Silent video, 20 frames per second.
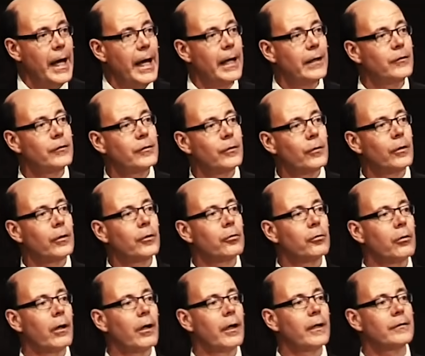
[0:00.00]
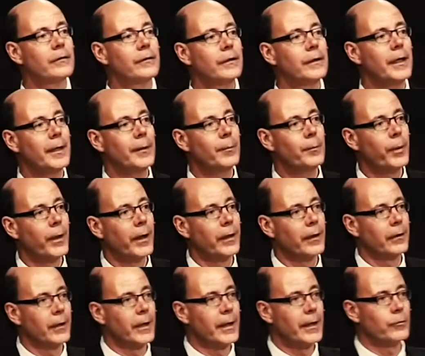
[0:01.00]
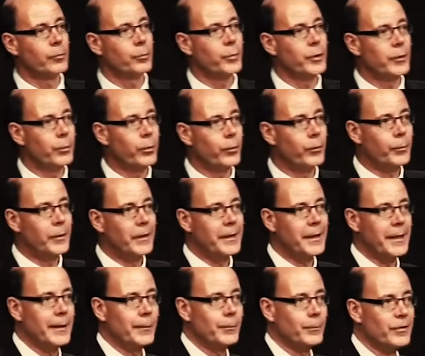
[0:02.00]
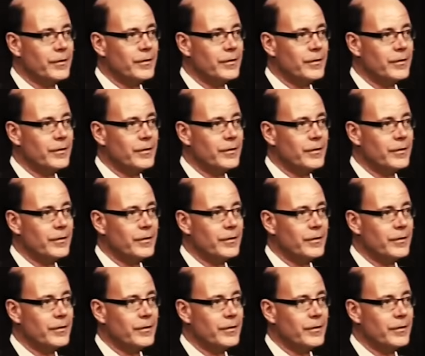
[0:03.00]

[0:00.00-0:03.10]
And so, across the empire, as people became